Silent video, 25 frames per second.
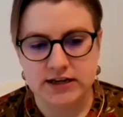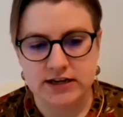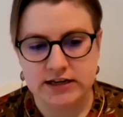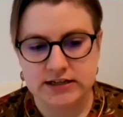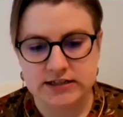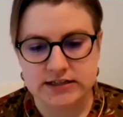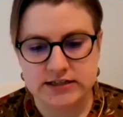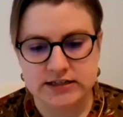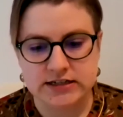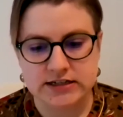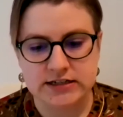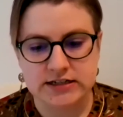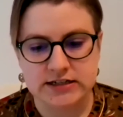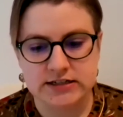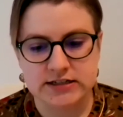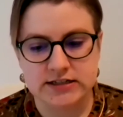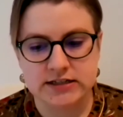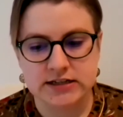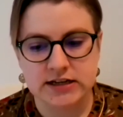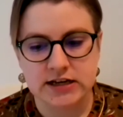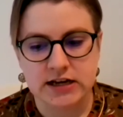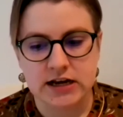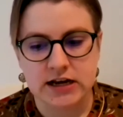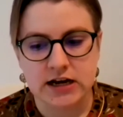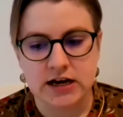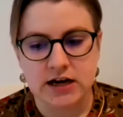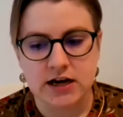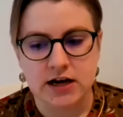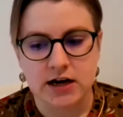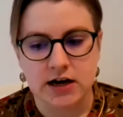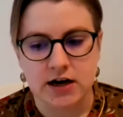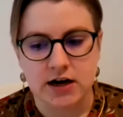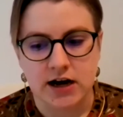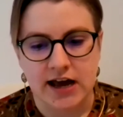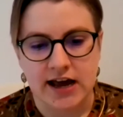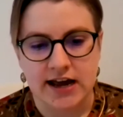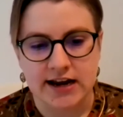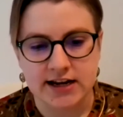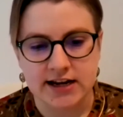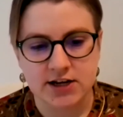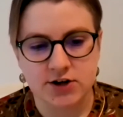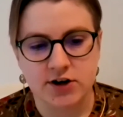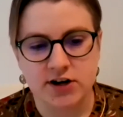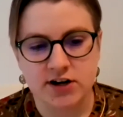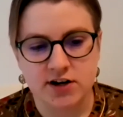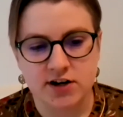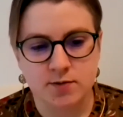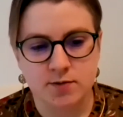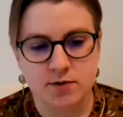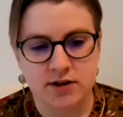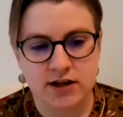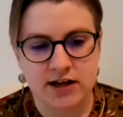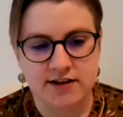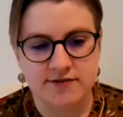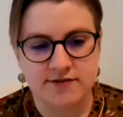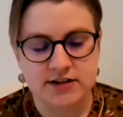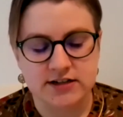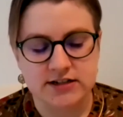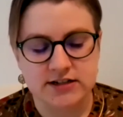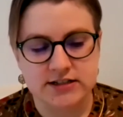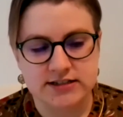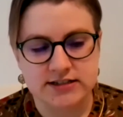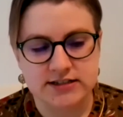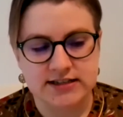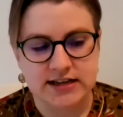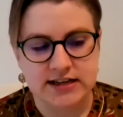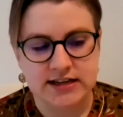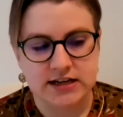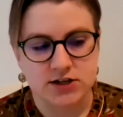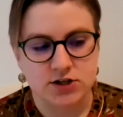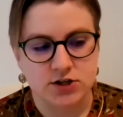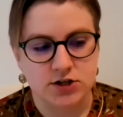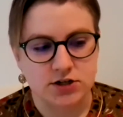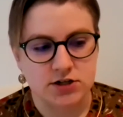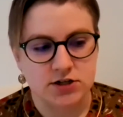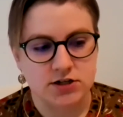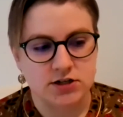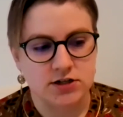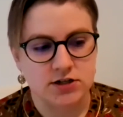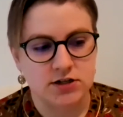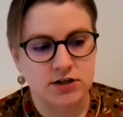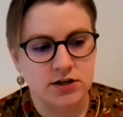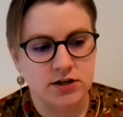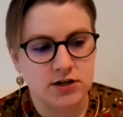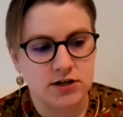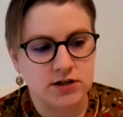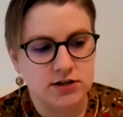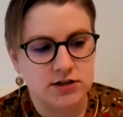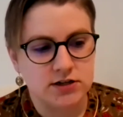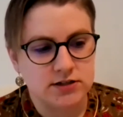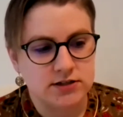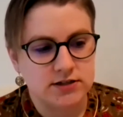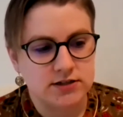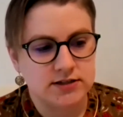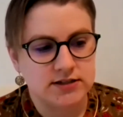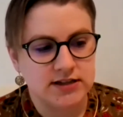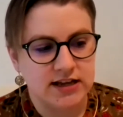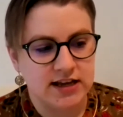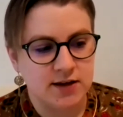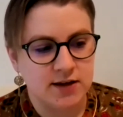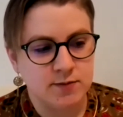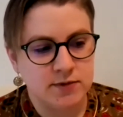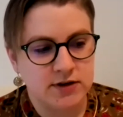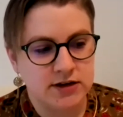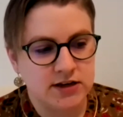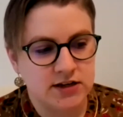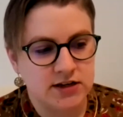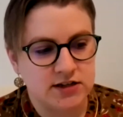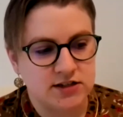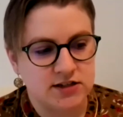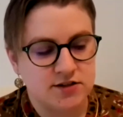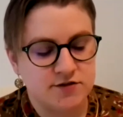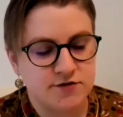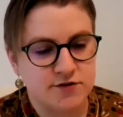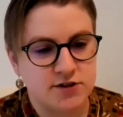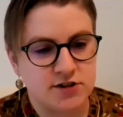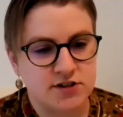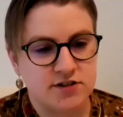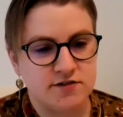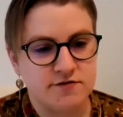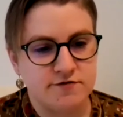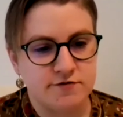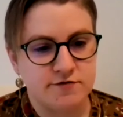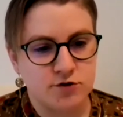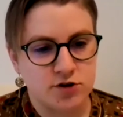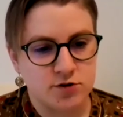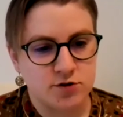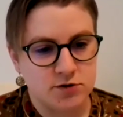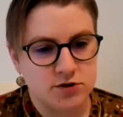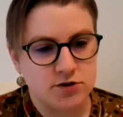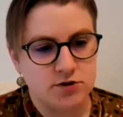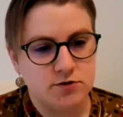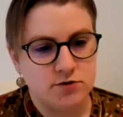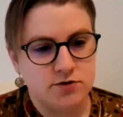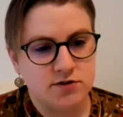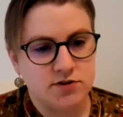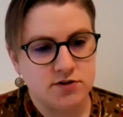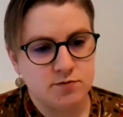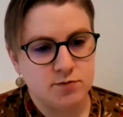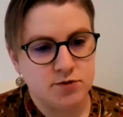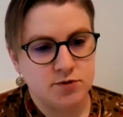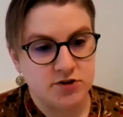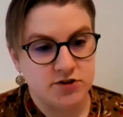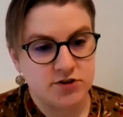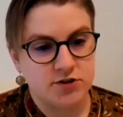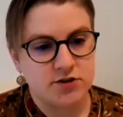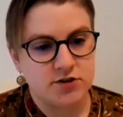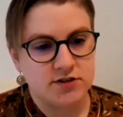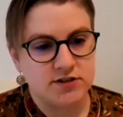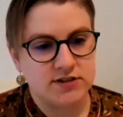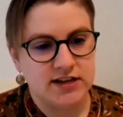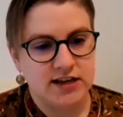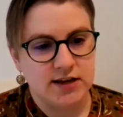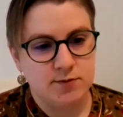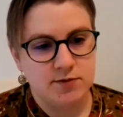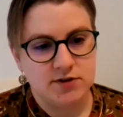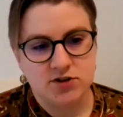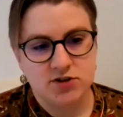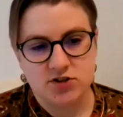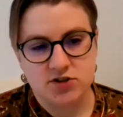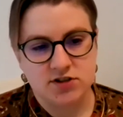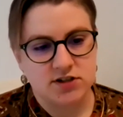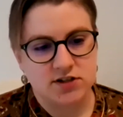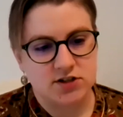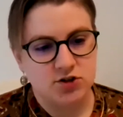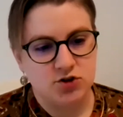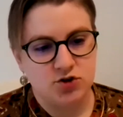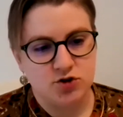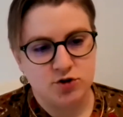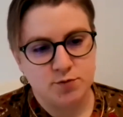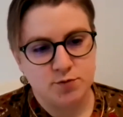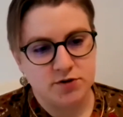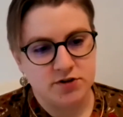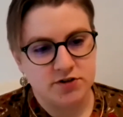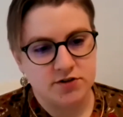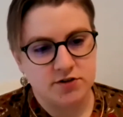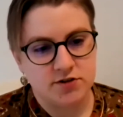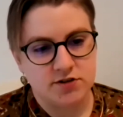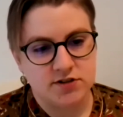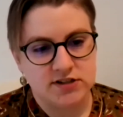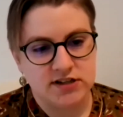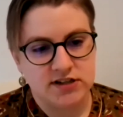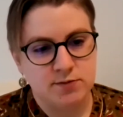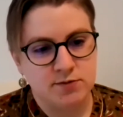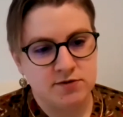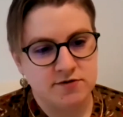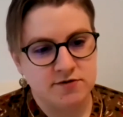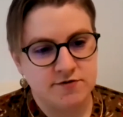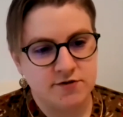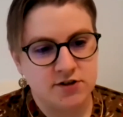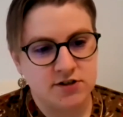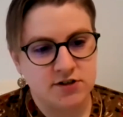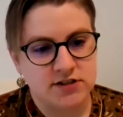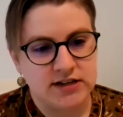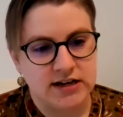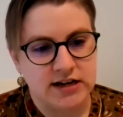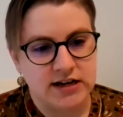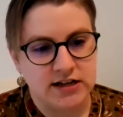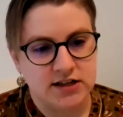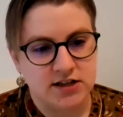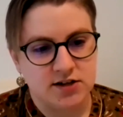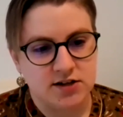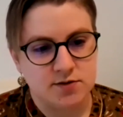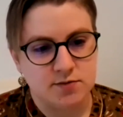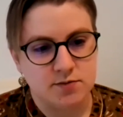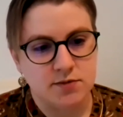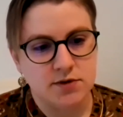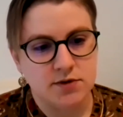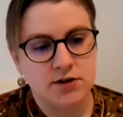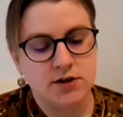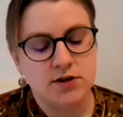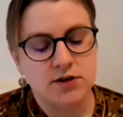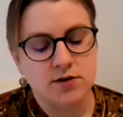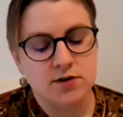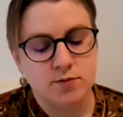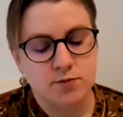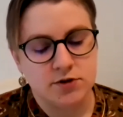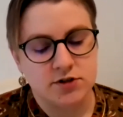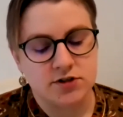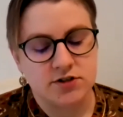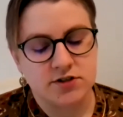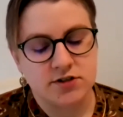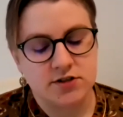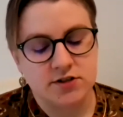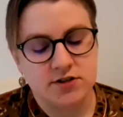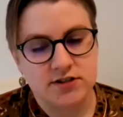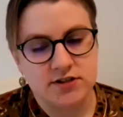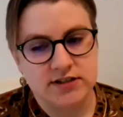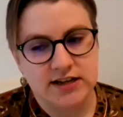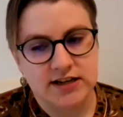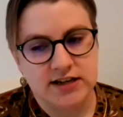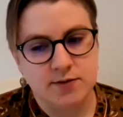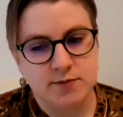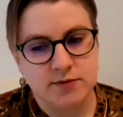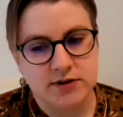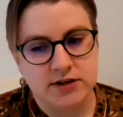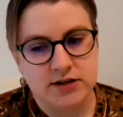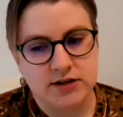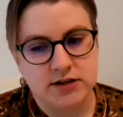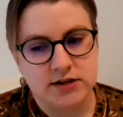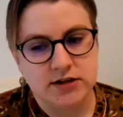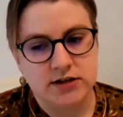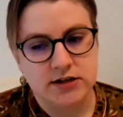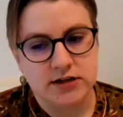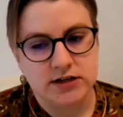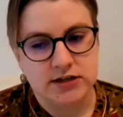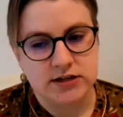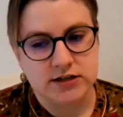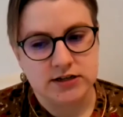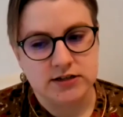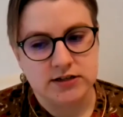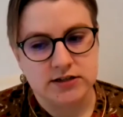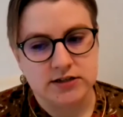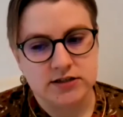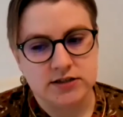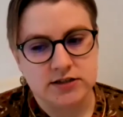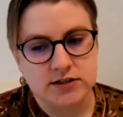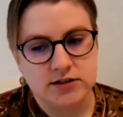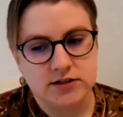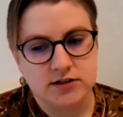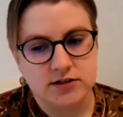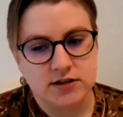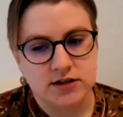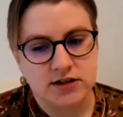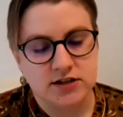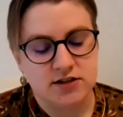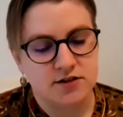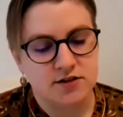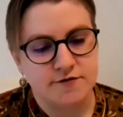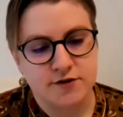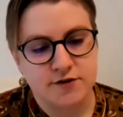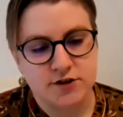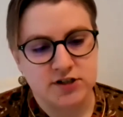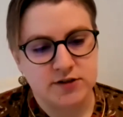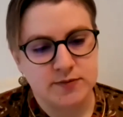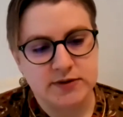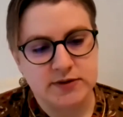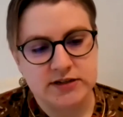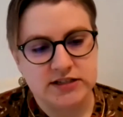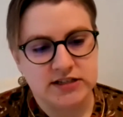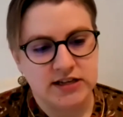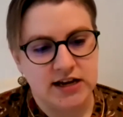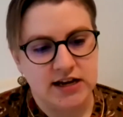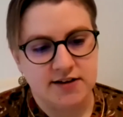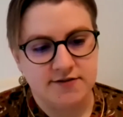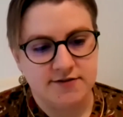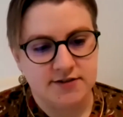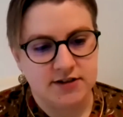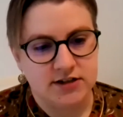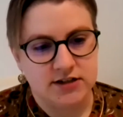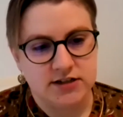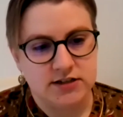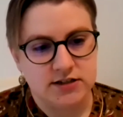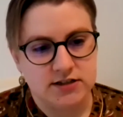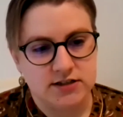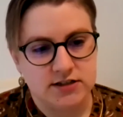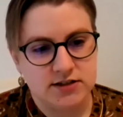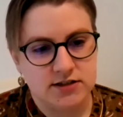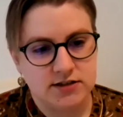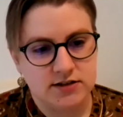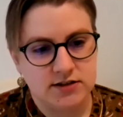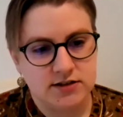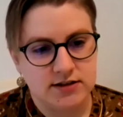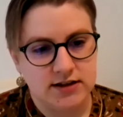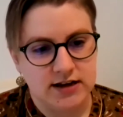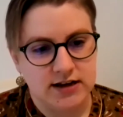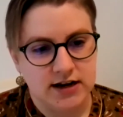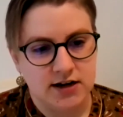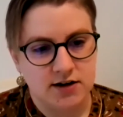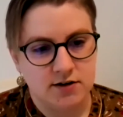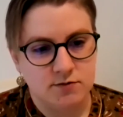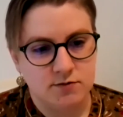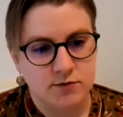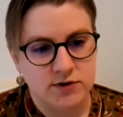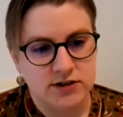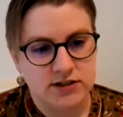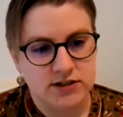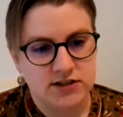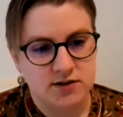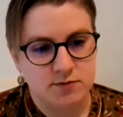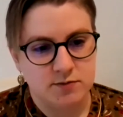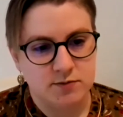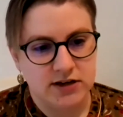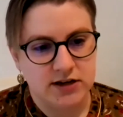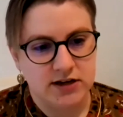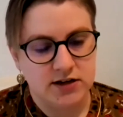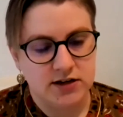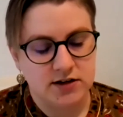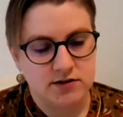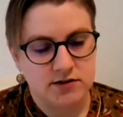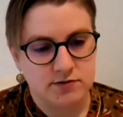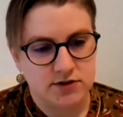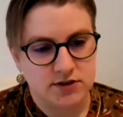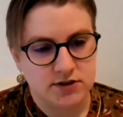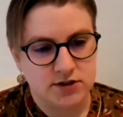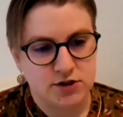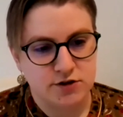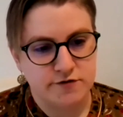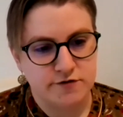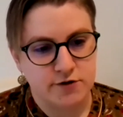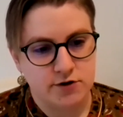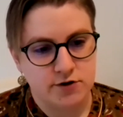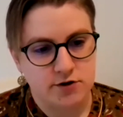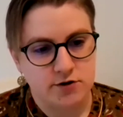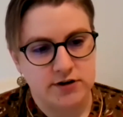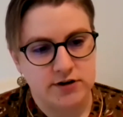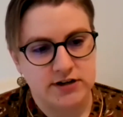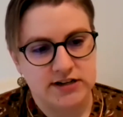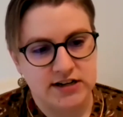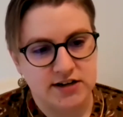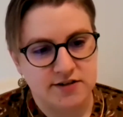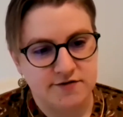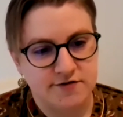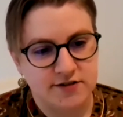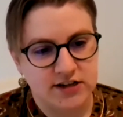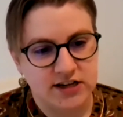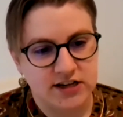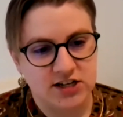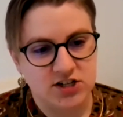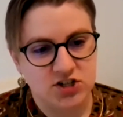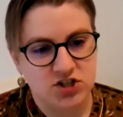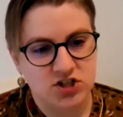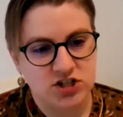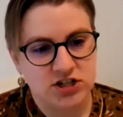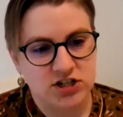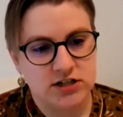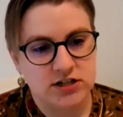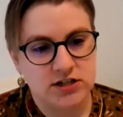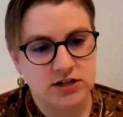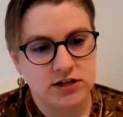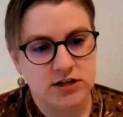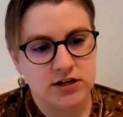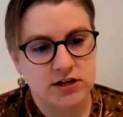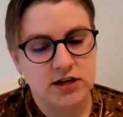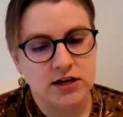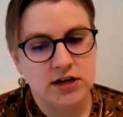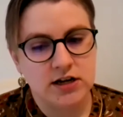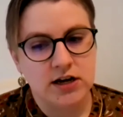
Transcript: cases, any credible evidence standard statement is first and foremost. Personal statement, just like you do a personal statement for asylum. Personal statement is like the first piece of evidence that we submit with their photo identification.